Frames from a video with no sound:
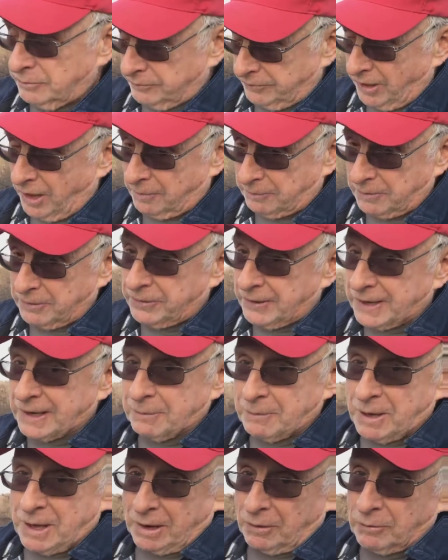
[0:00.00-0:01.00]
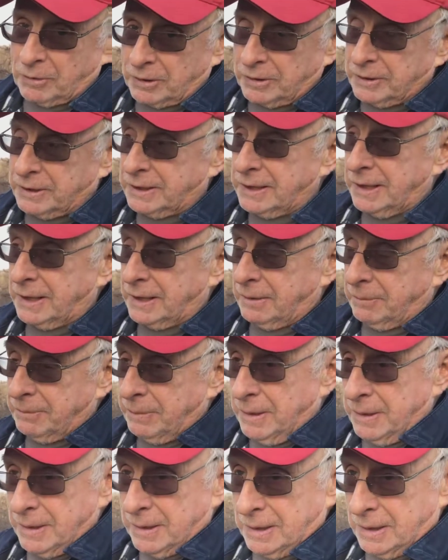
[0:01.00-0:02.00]
Stop and think about it. We're going to get a
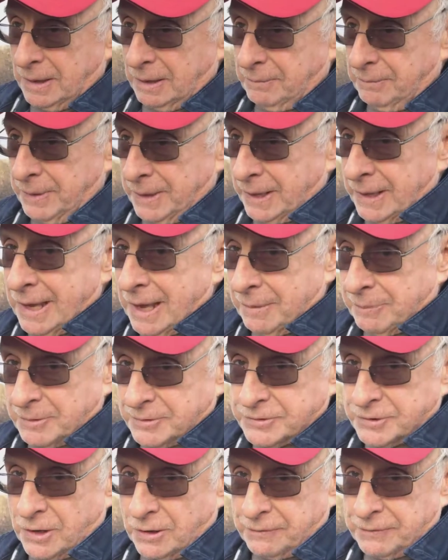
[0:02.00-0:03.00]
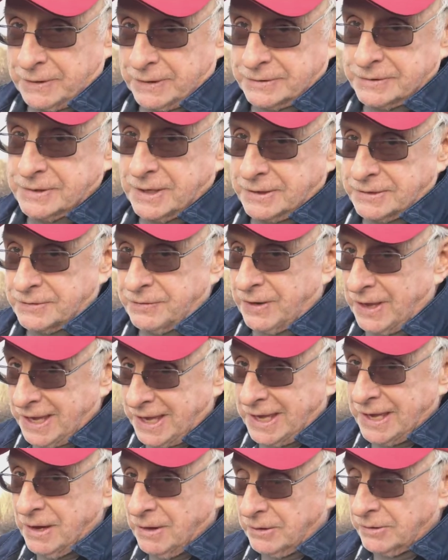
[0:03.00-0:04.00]
bin of apples off of this. That's
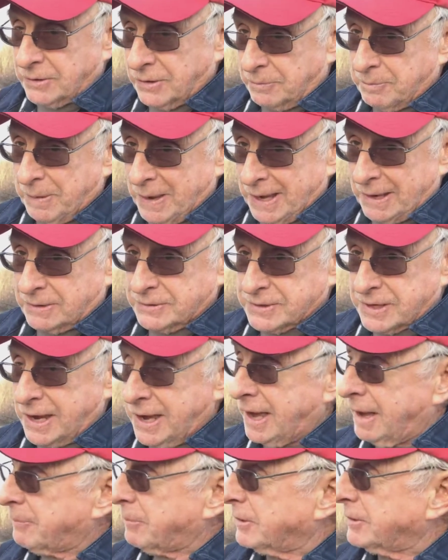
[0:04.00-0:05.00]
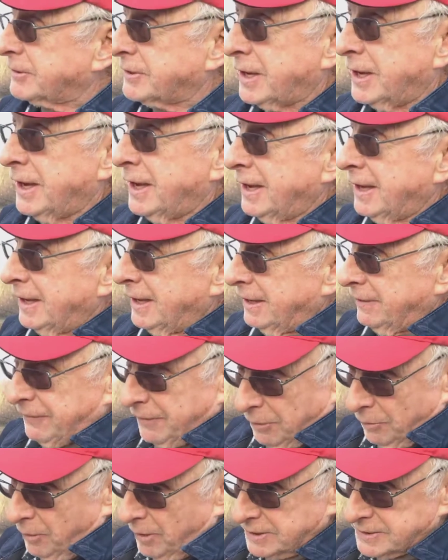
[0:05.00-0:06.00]
800 pounds of apples. If
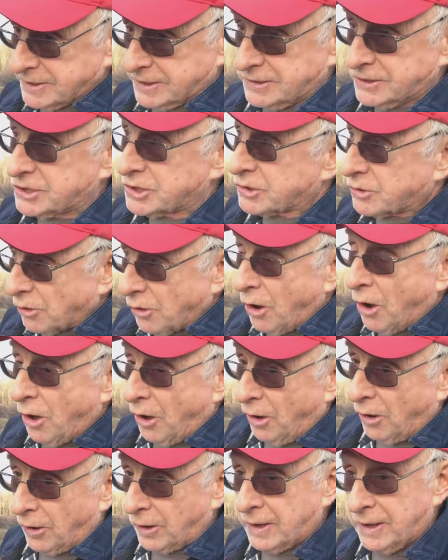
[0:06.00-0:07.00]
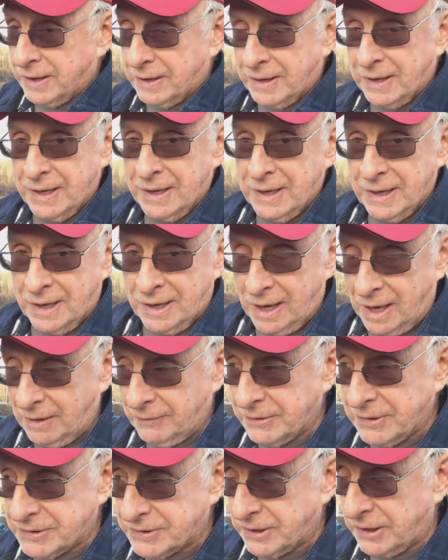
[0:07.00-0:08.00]
it wasn't strong,
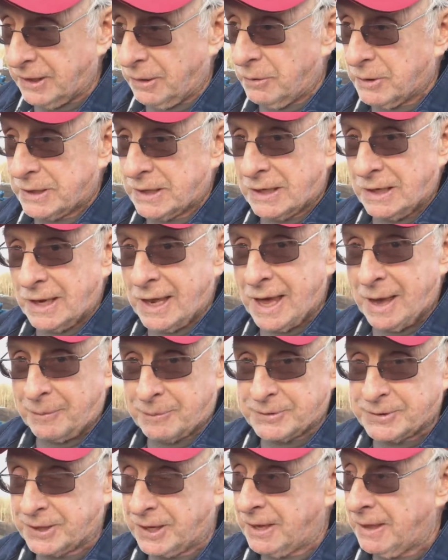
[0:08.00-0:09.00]
obviously it would collapse.